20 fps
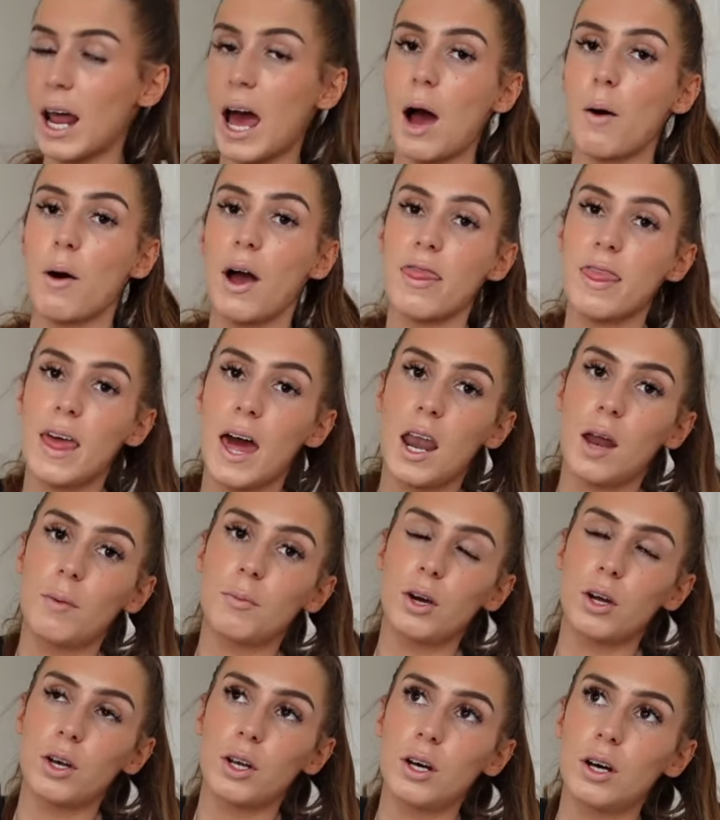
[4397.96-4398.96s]
now, and then I'm
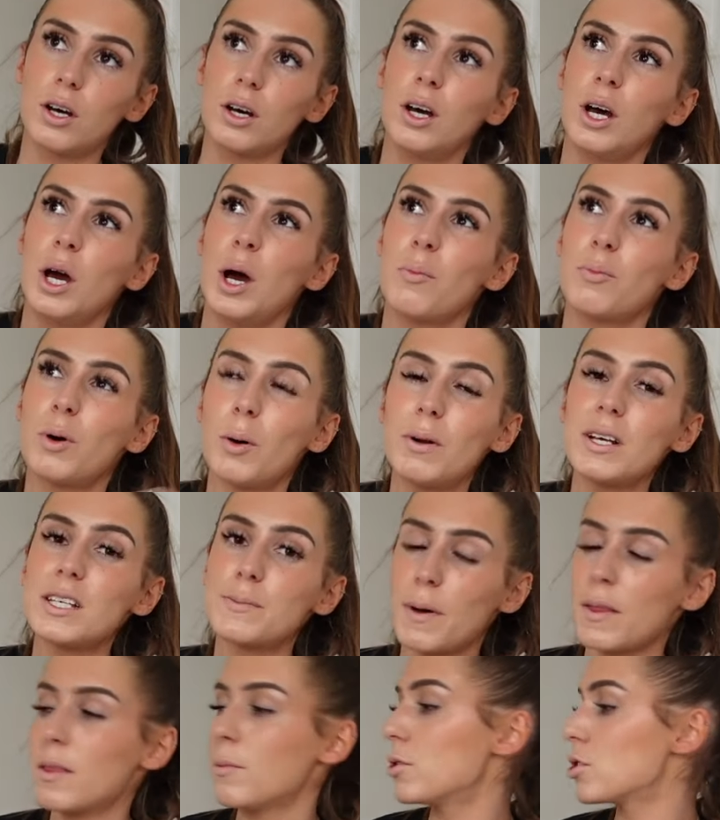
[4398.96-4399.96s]
gonna probably
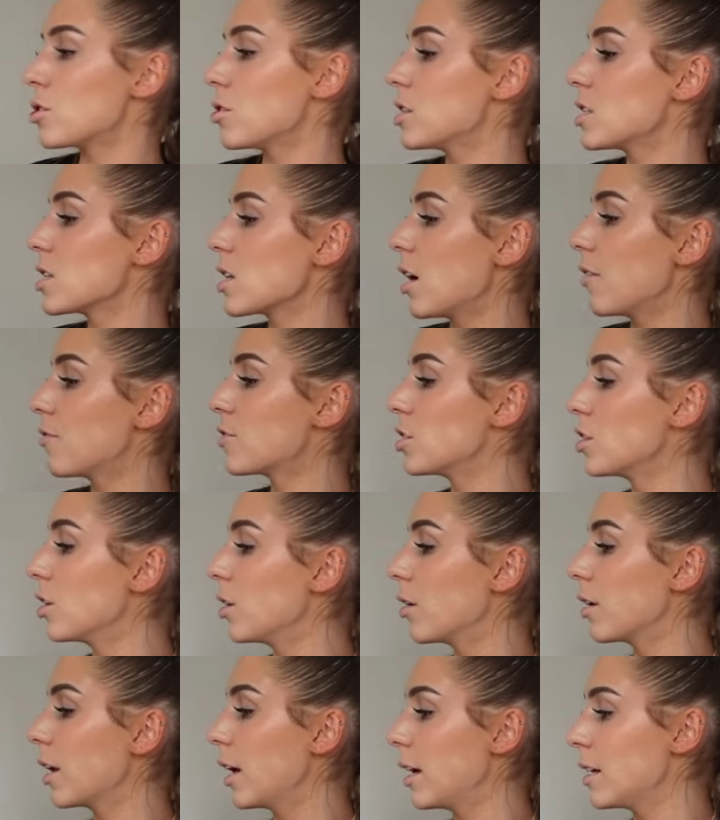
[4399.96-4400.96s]
spend the majority of the
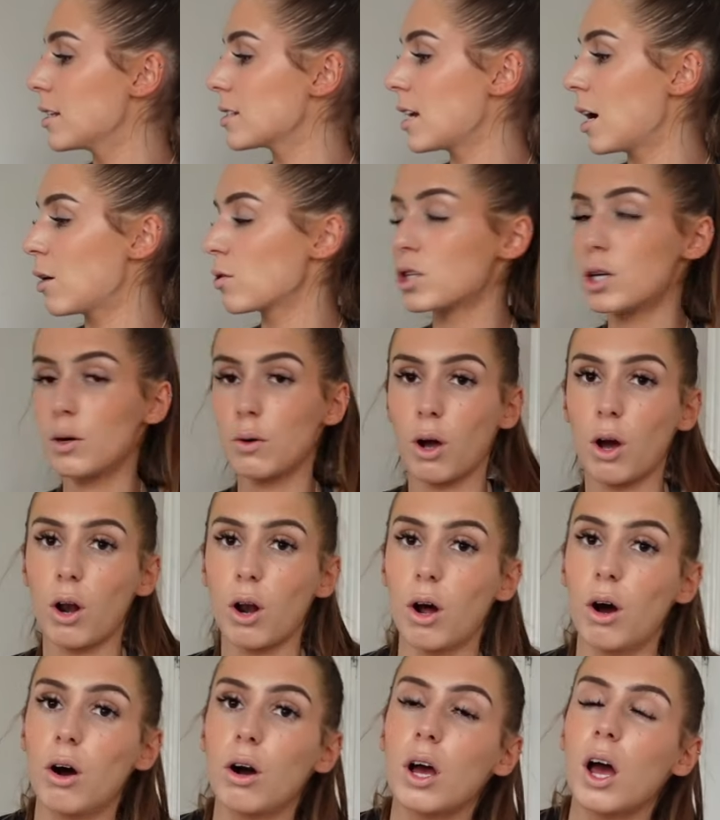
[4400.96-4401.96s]
afternoon. It is now 2
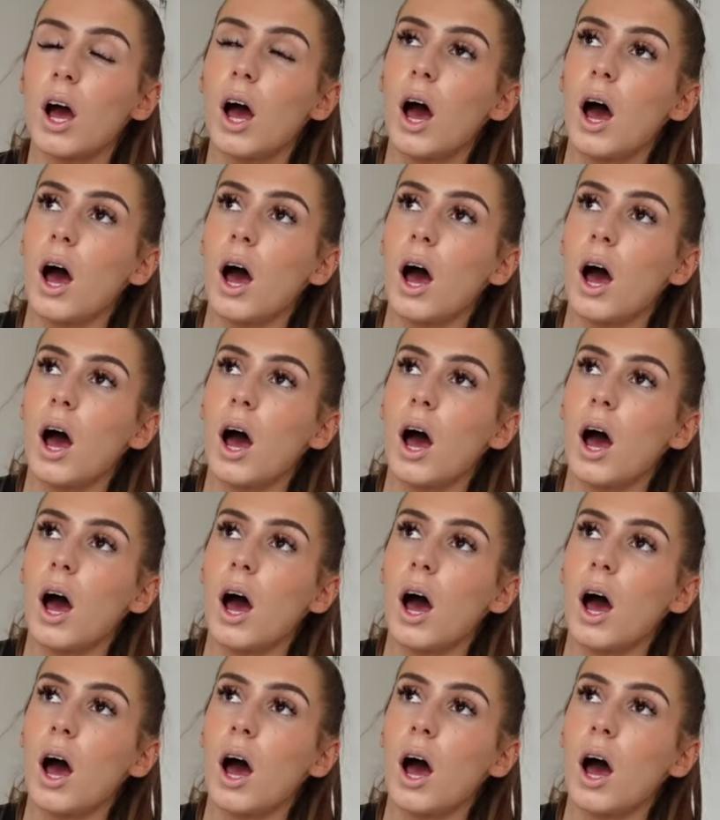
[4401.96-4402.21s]
o'clock.